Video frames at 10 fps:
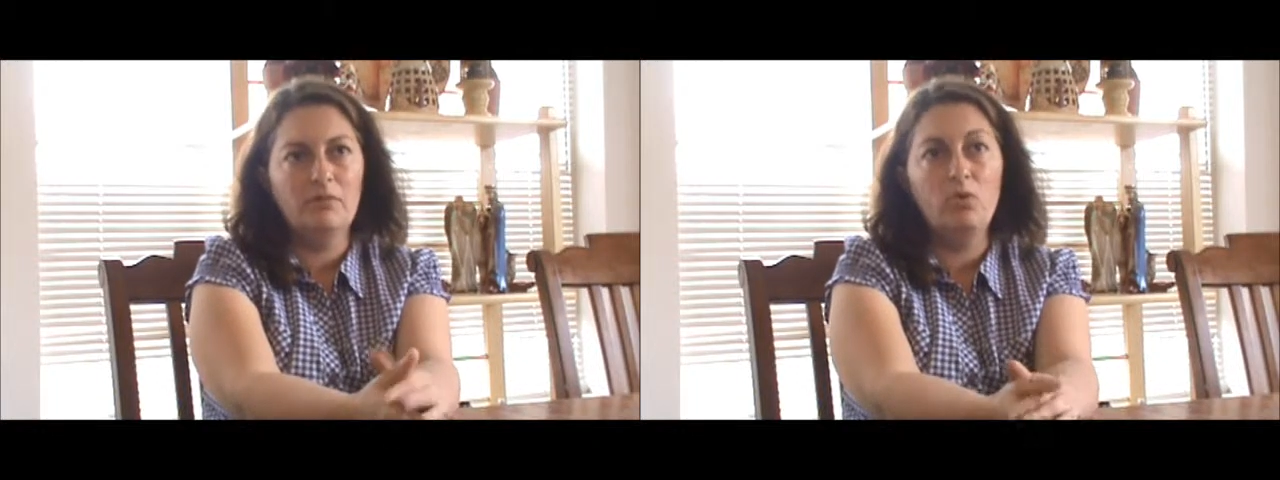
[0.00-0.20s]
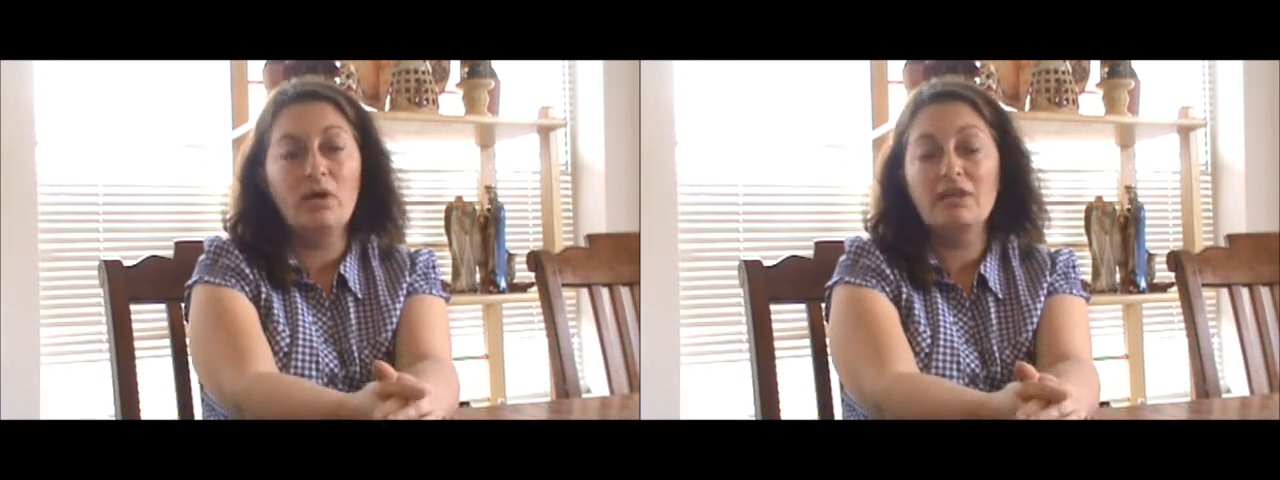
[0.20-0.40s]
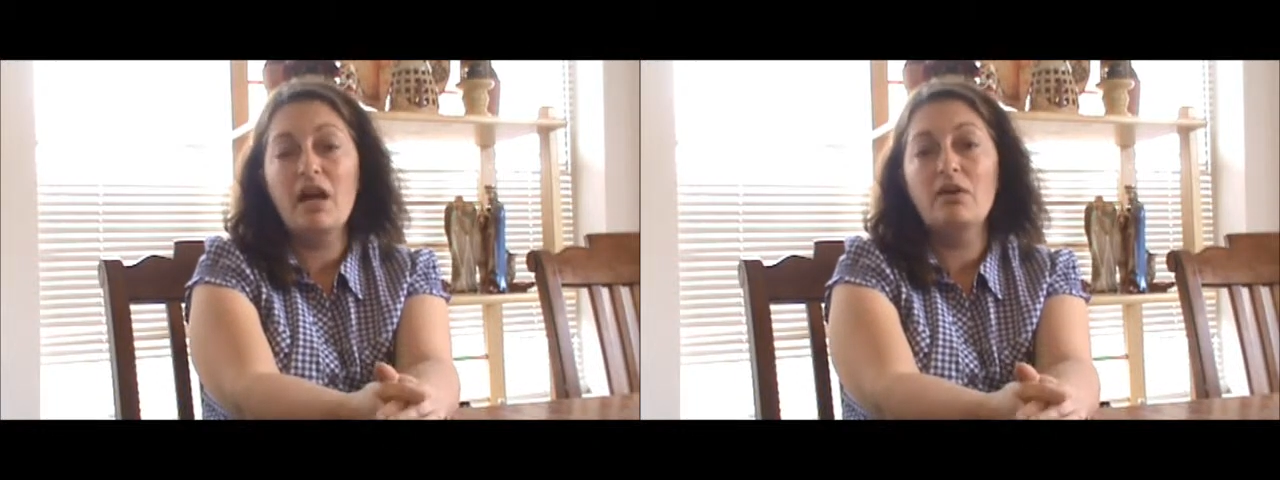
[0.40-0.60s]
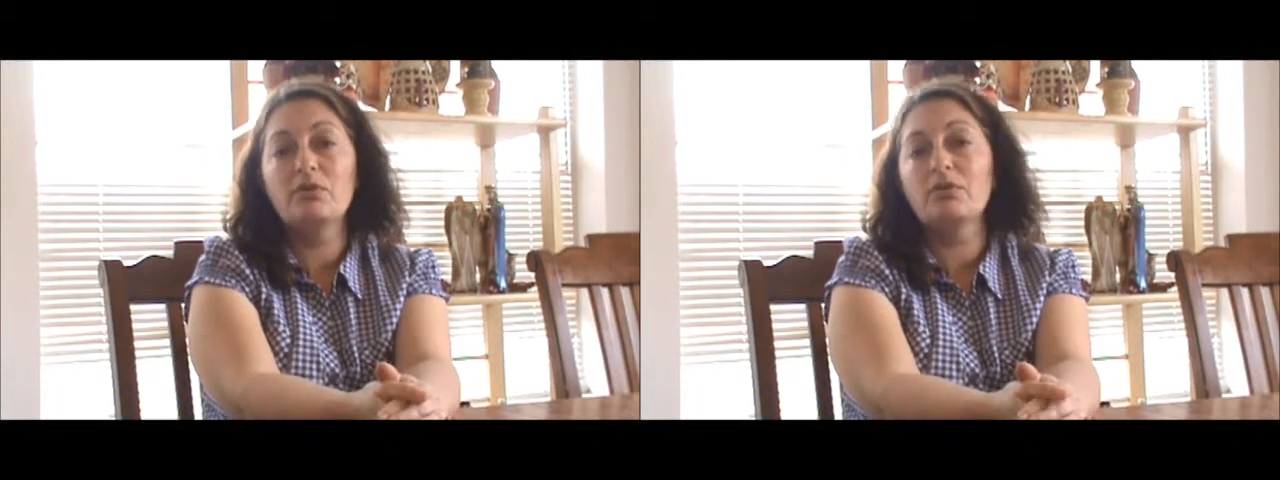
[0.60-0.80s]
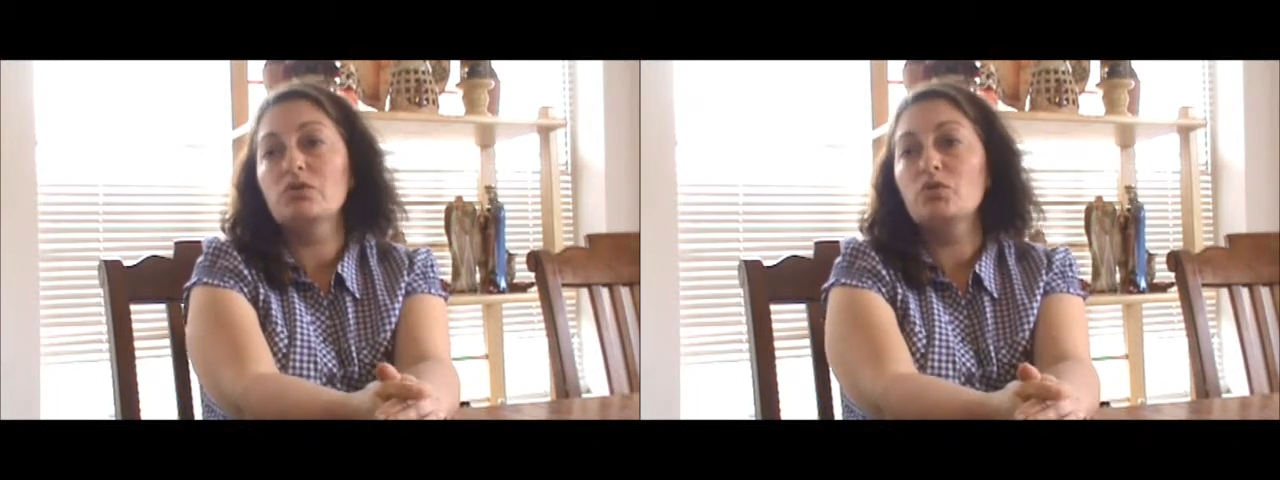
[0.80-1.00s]
1
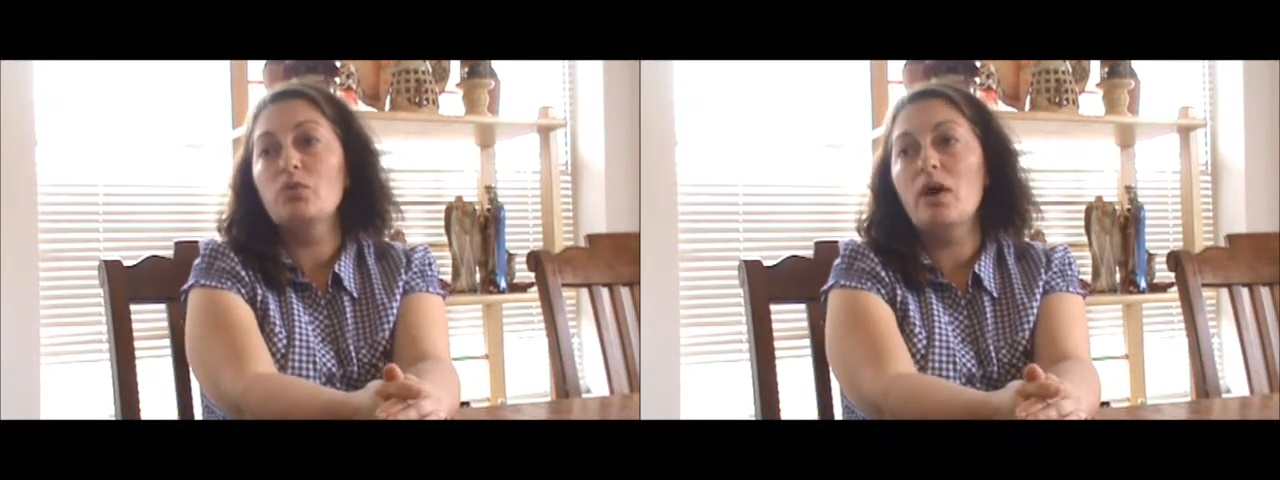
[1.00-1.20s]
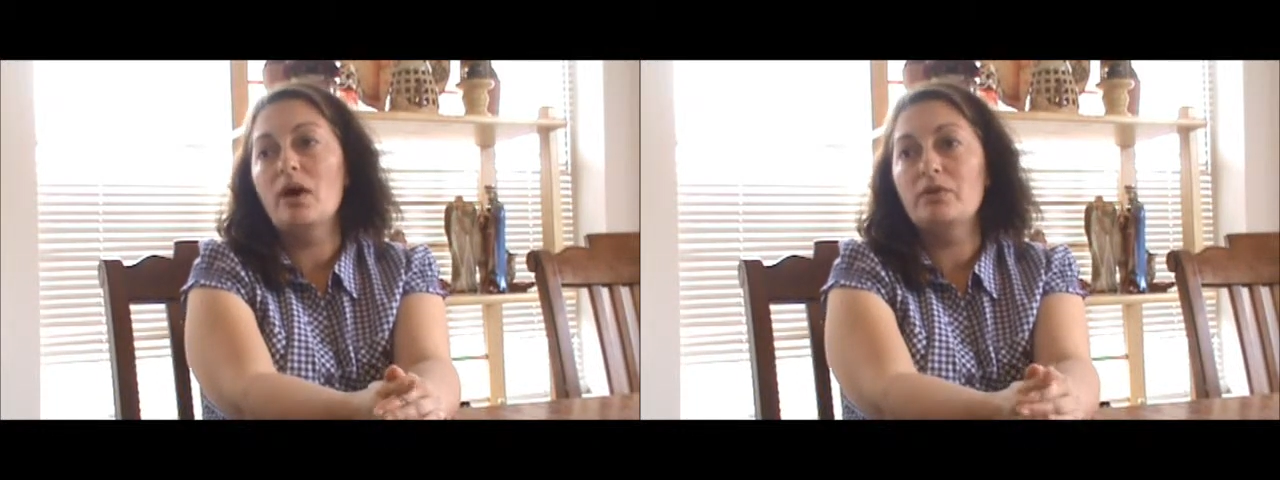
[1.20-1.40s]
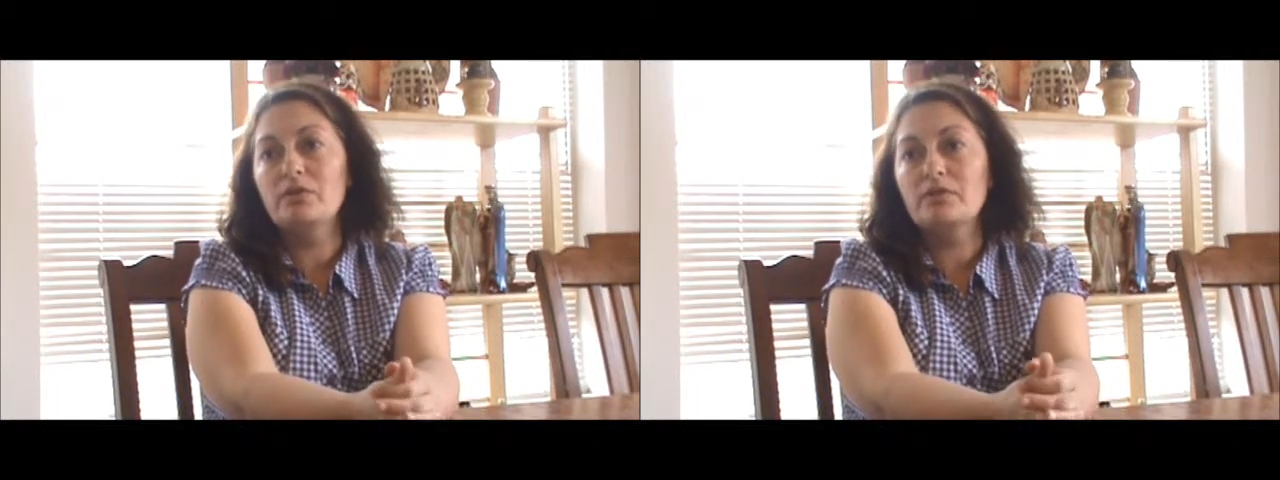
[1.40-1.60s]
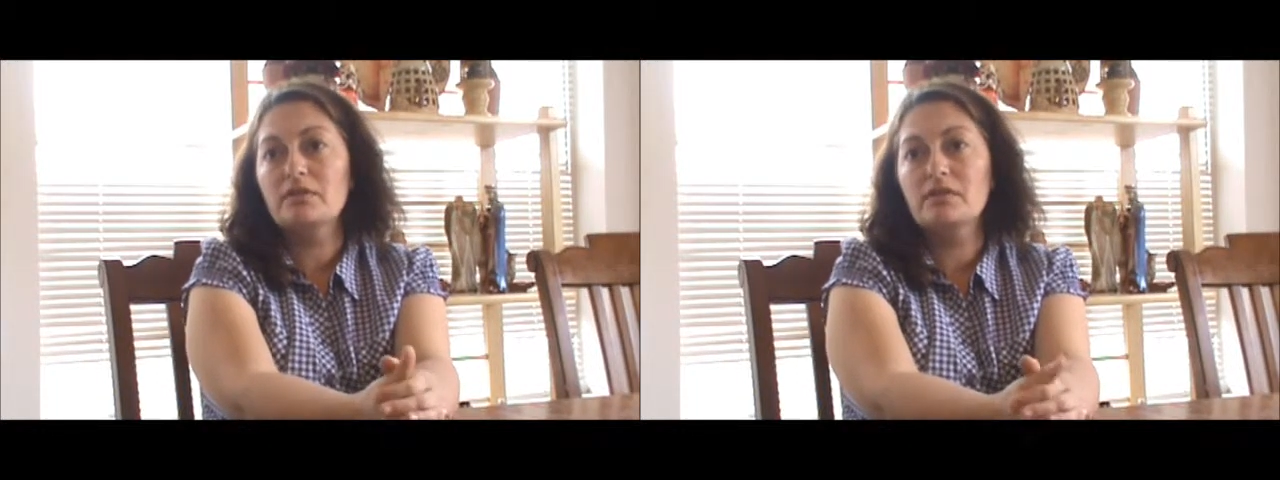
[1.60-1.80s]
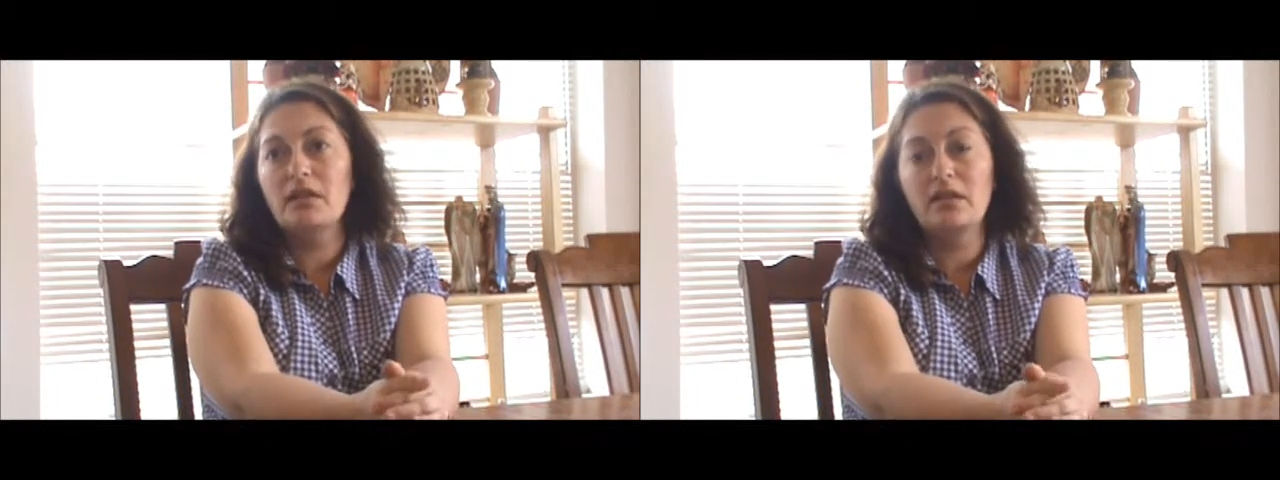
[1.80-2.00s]
hour or 2
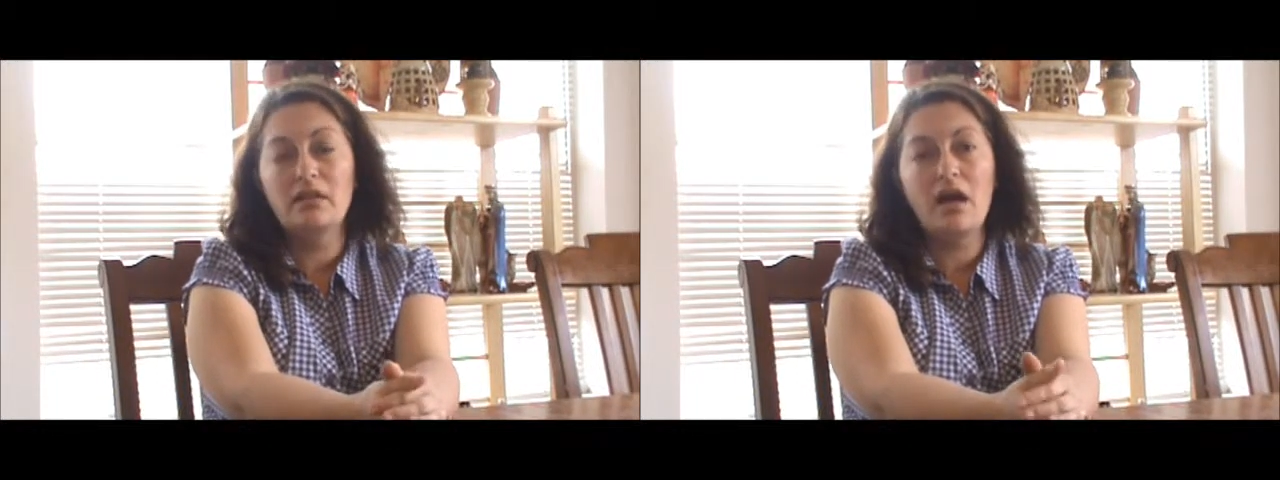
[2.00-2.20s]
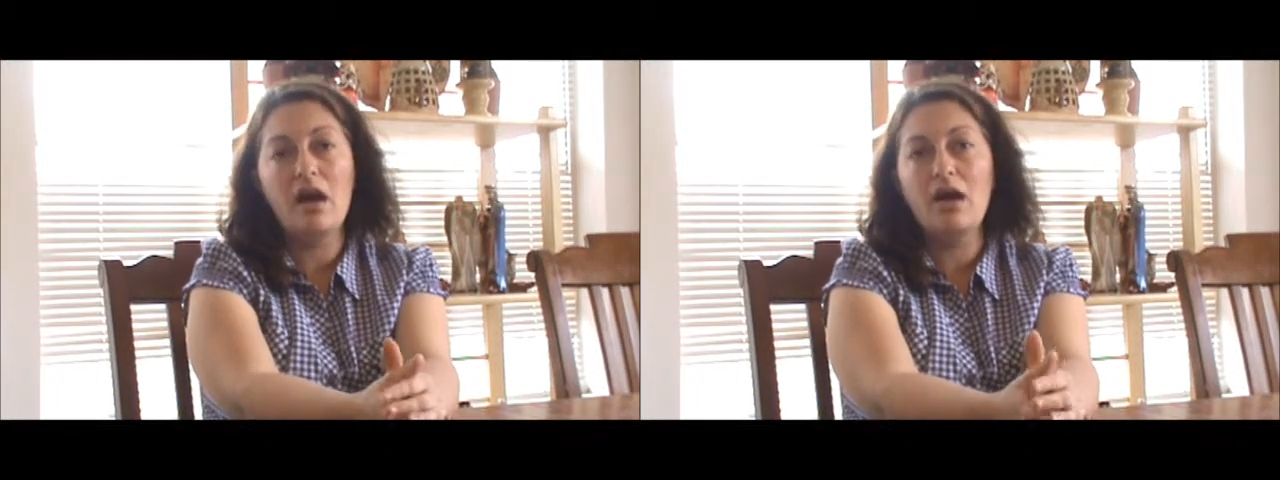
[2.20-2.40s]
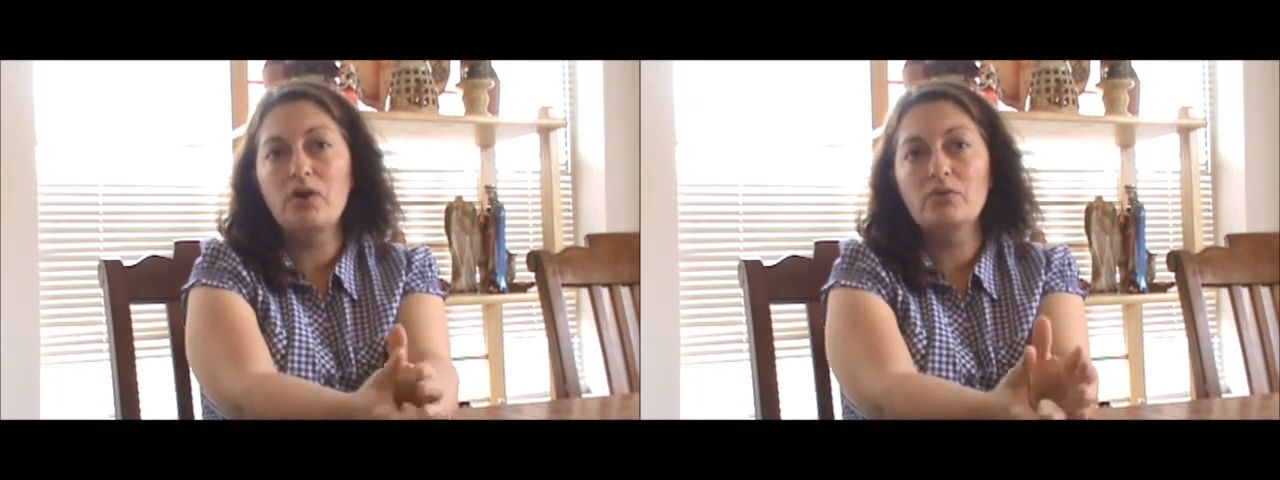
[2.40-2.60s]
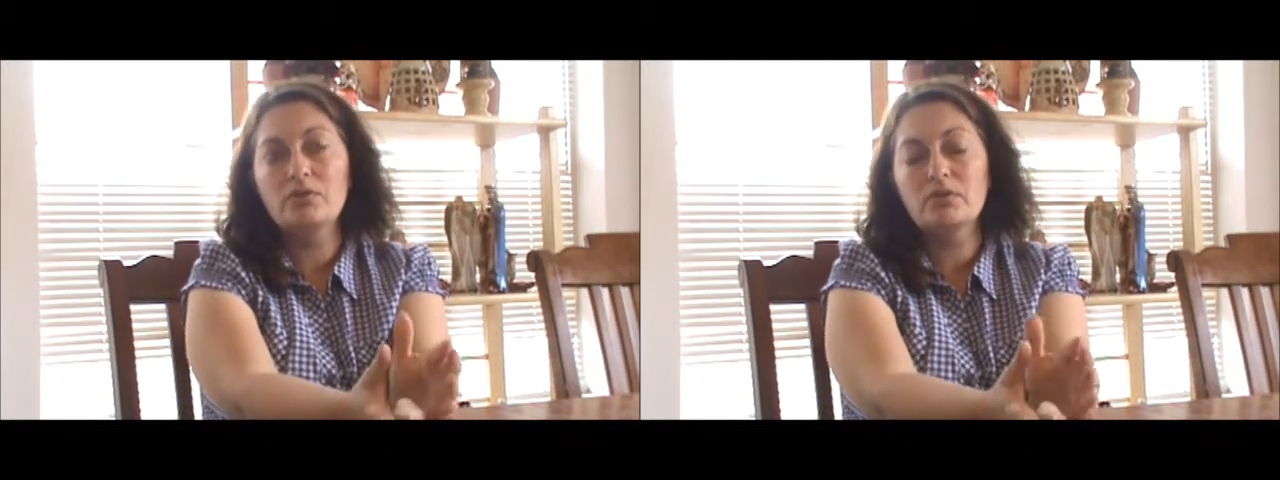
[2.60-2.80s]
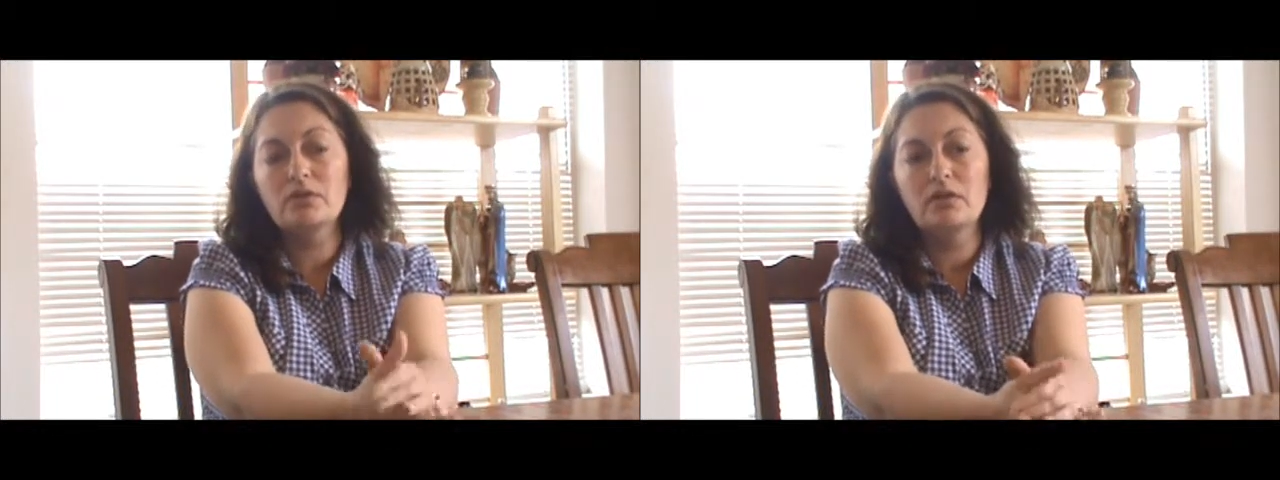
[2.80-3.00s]
hours in the
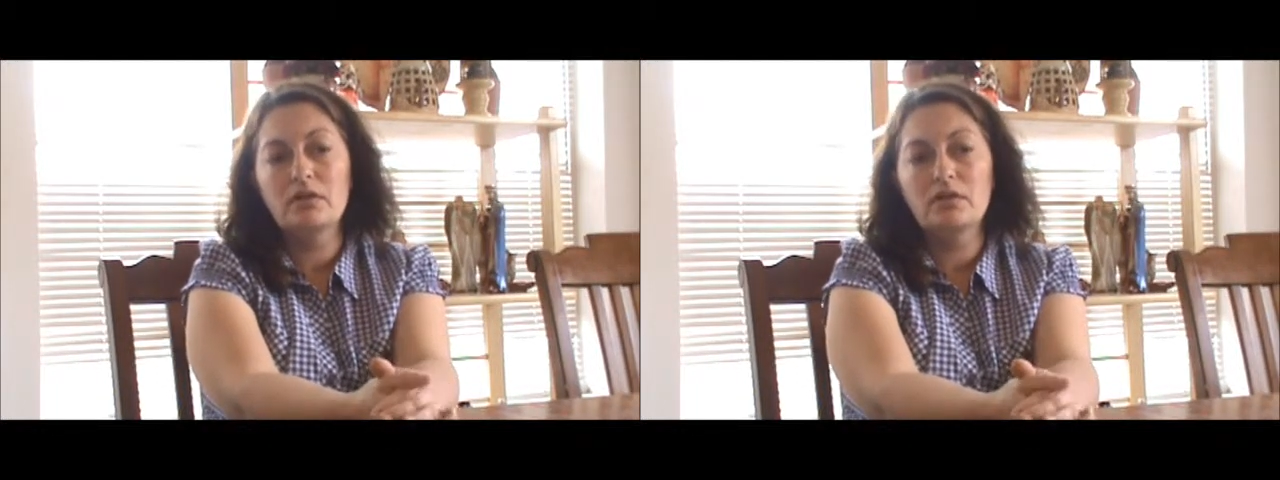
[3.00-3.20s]
house